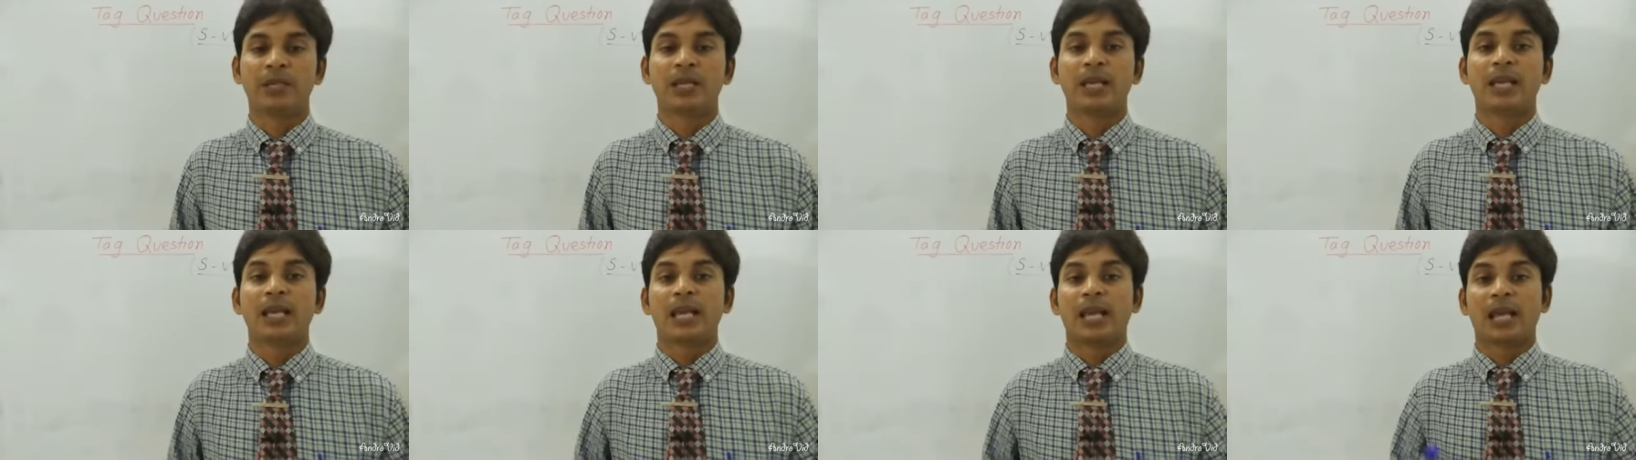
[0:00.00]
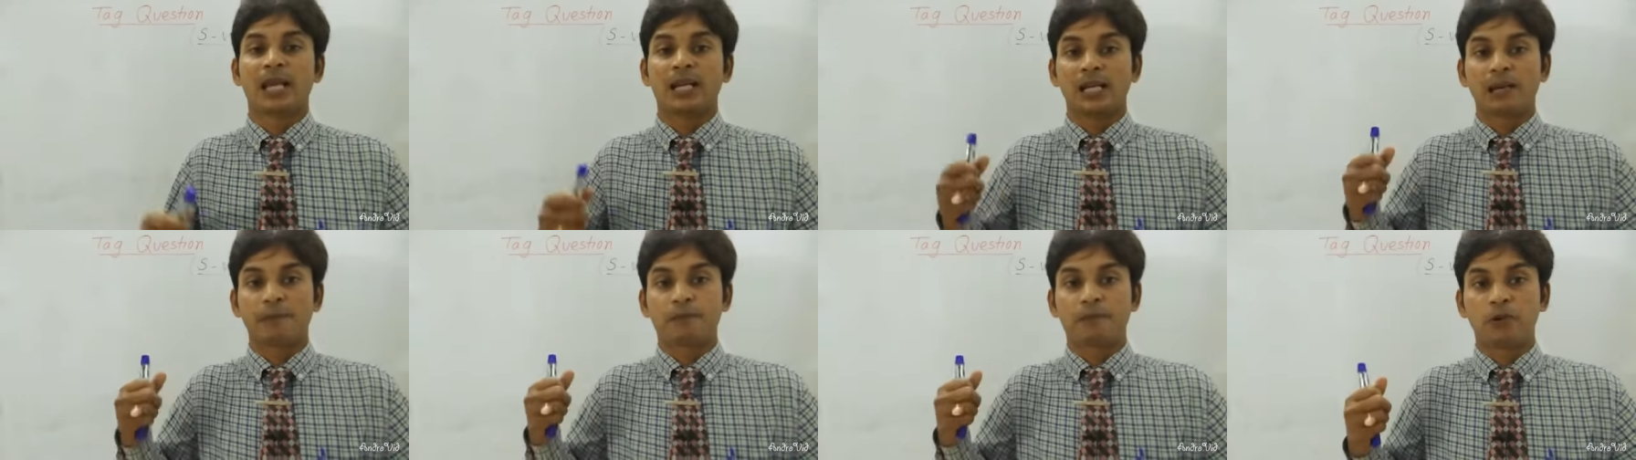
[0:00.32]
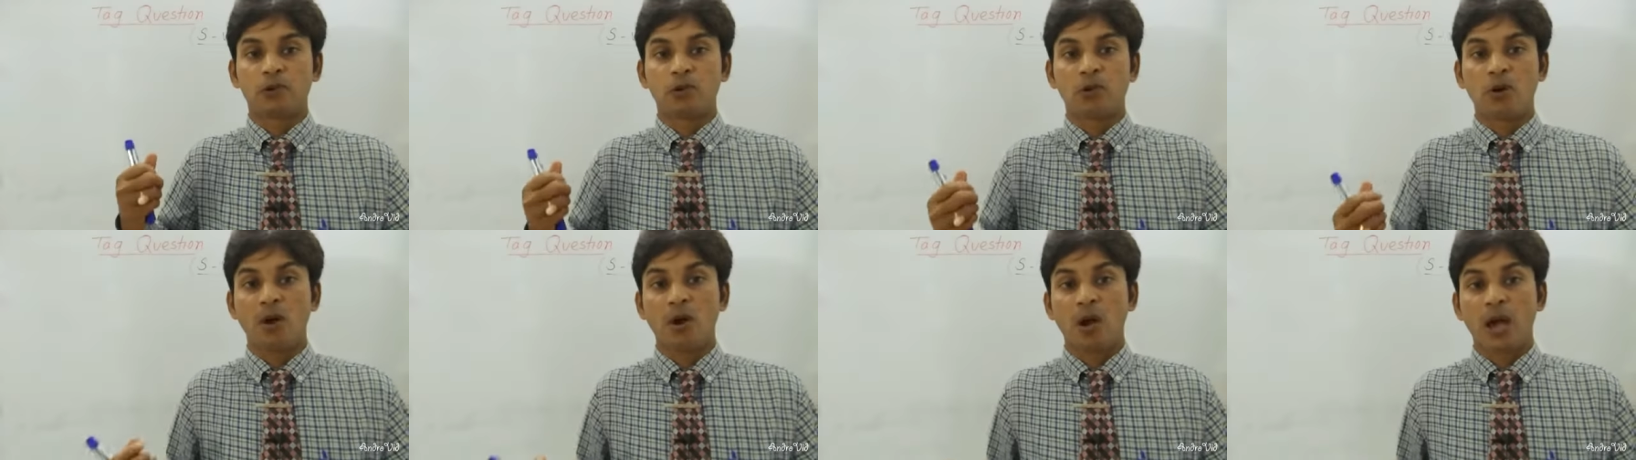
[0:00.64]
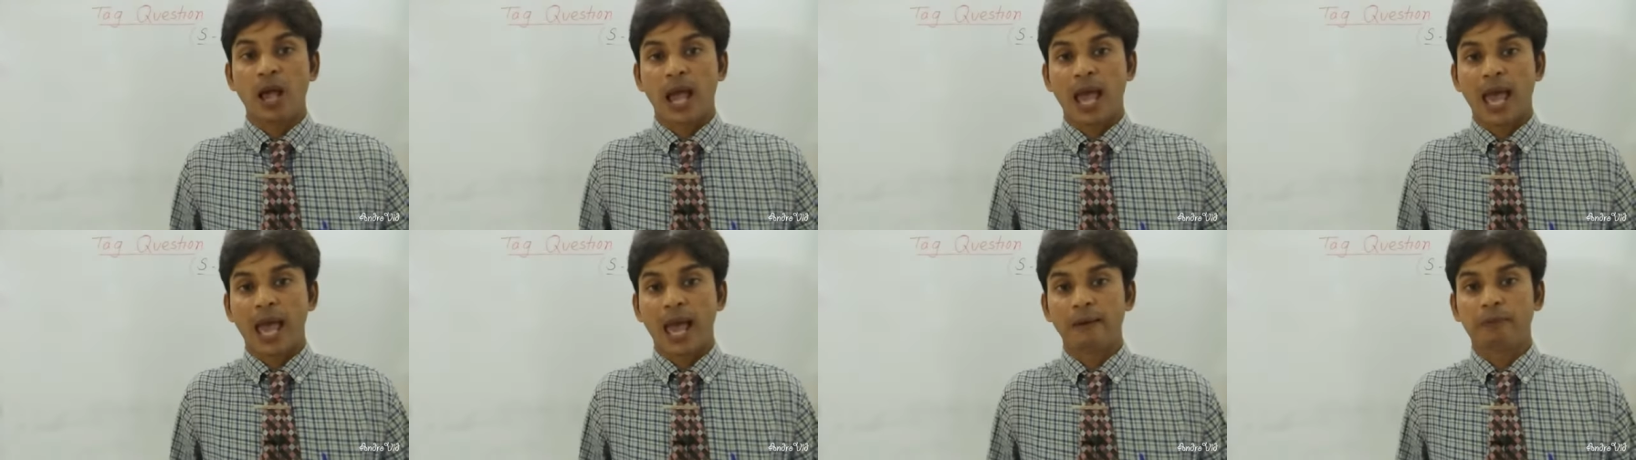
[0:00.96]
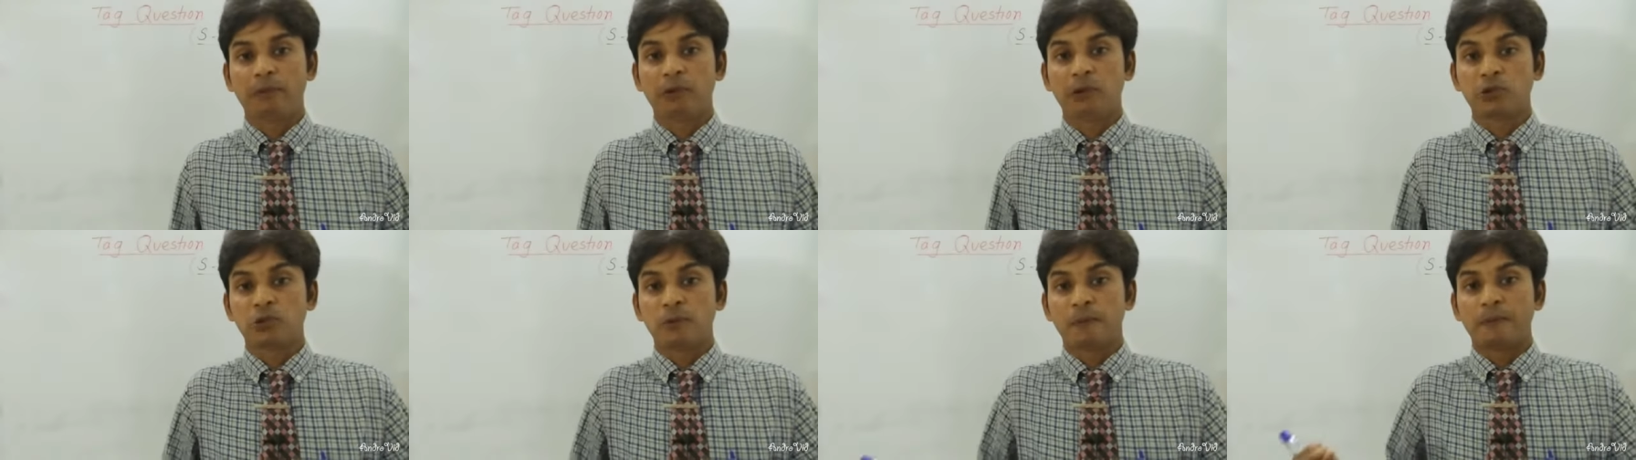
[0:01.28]
And if you're able
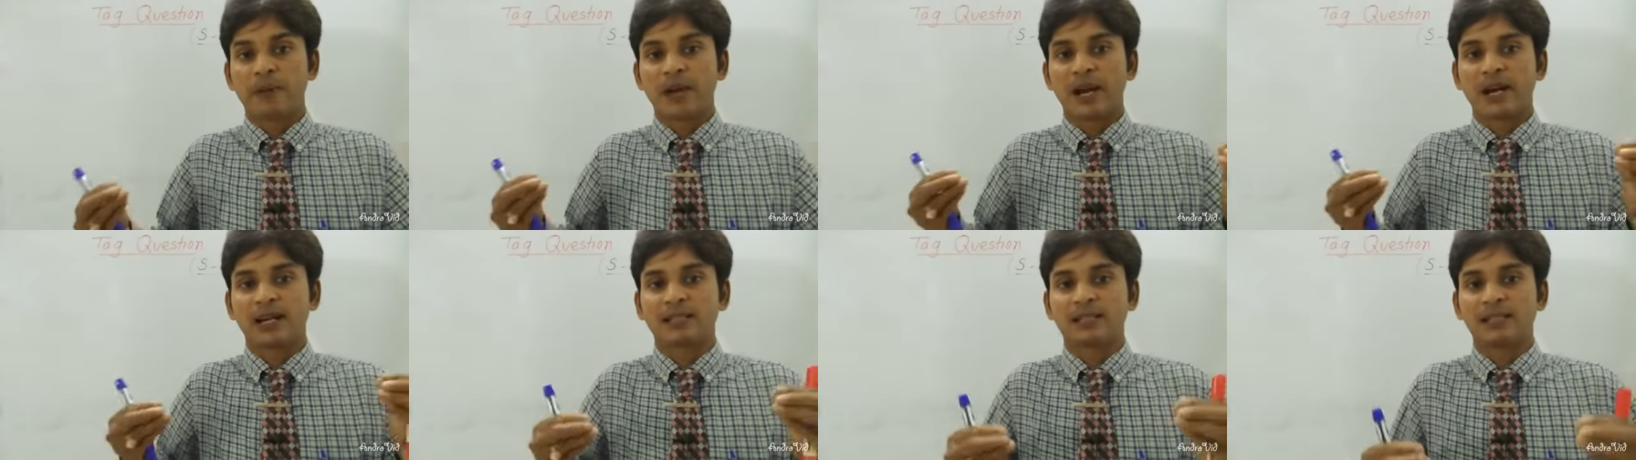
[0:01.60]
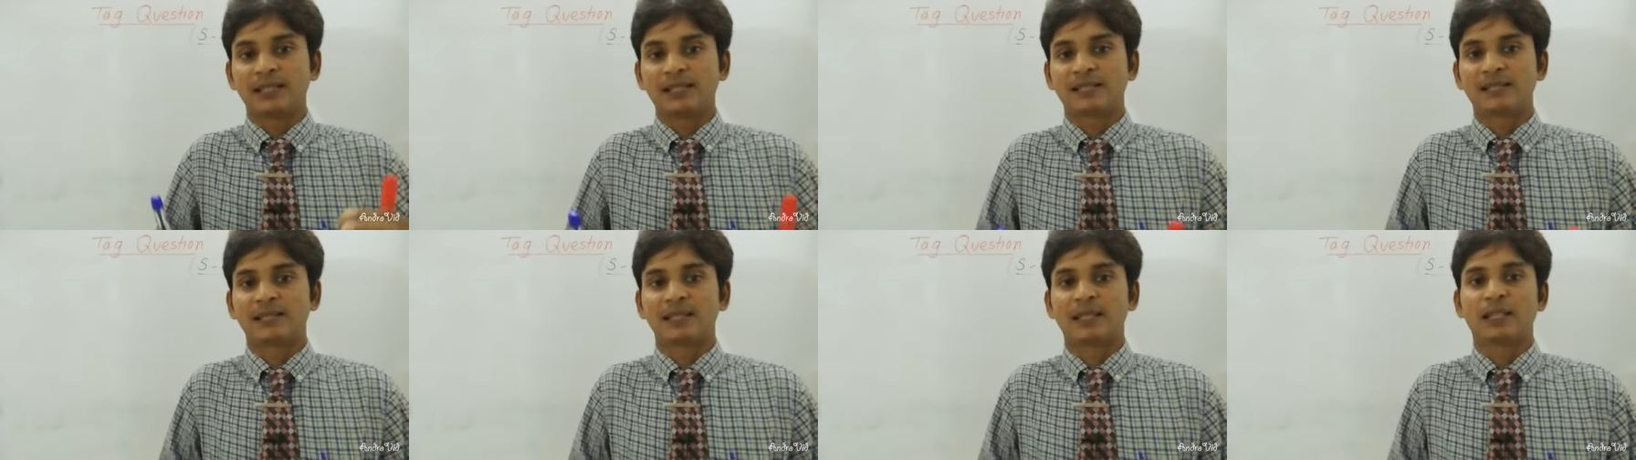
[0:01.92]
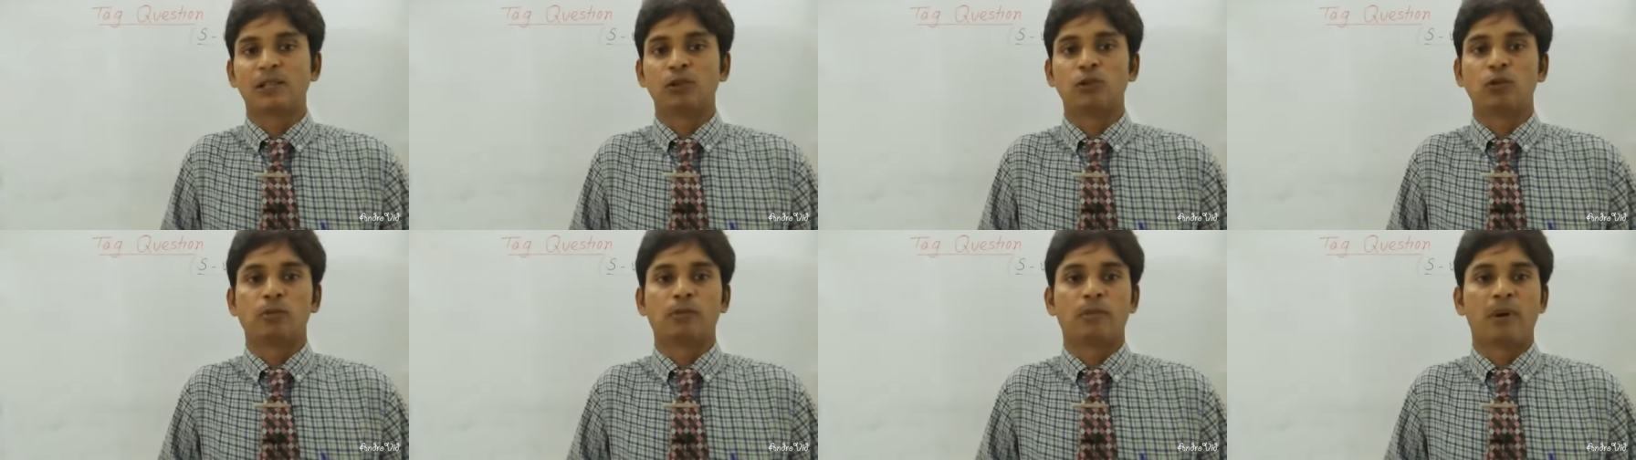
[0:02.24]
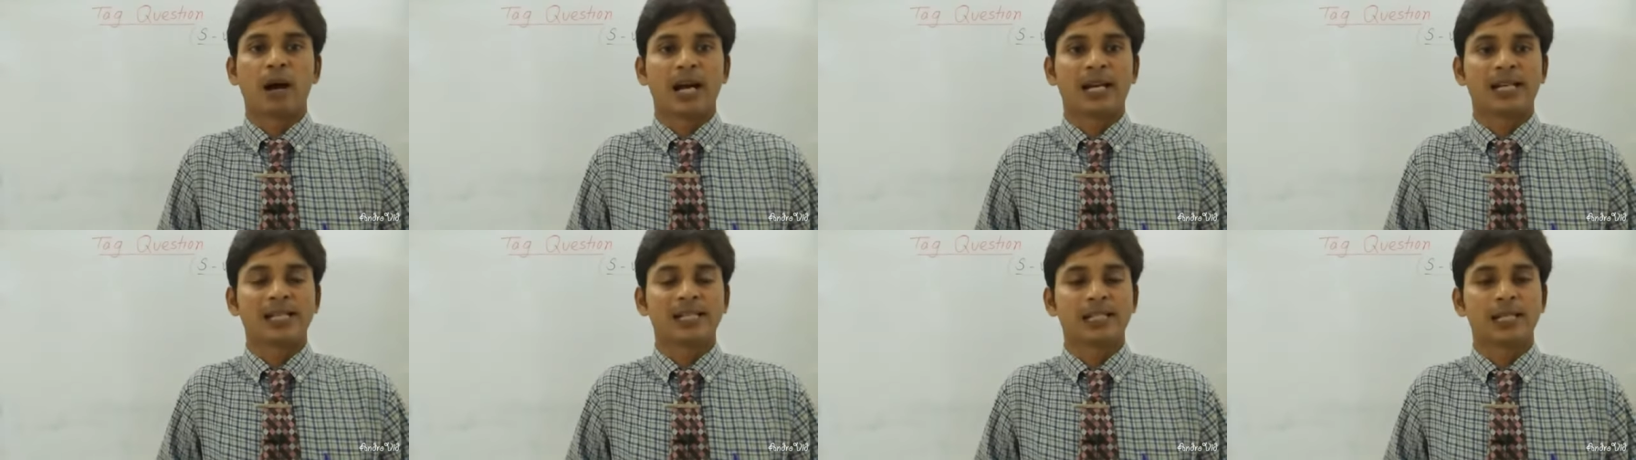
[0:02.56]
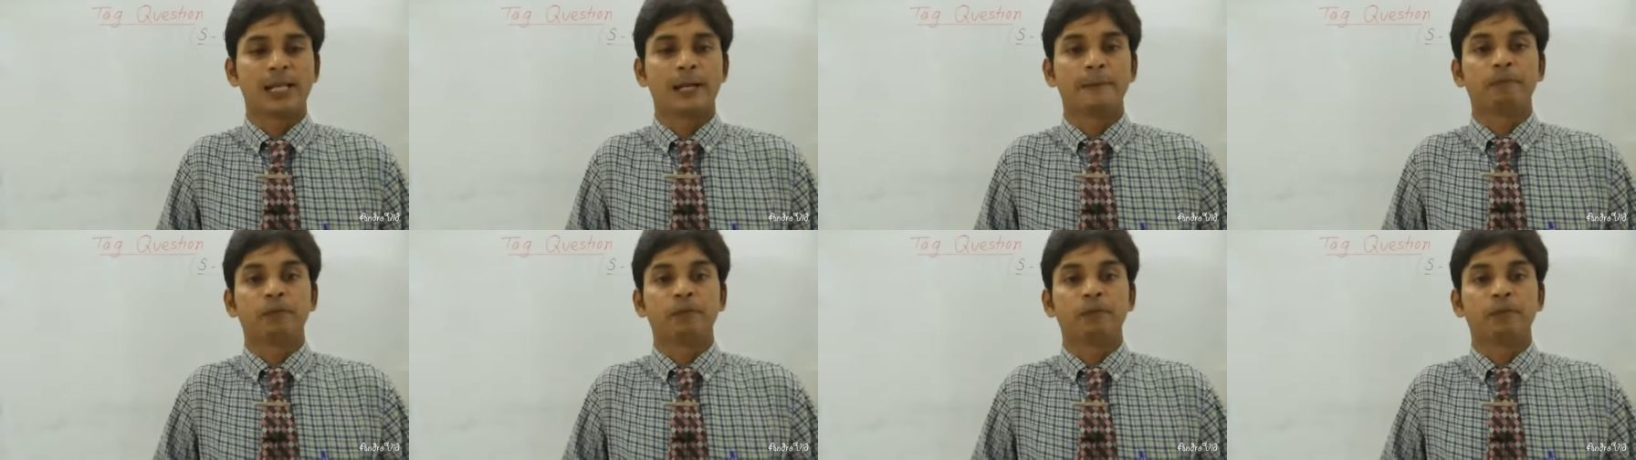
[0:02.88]
to bear this in your mind,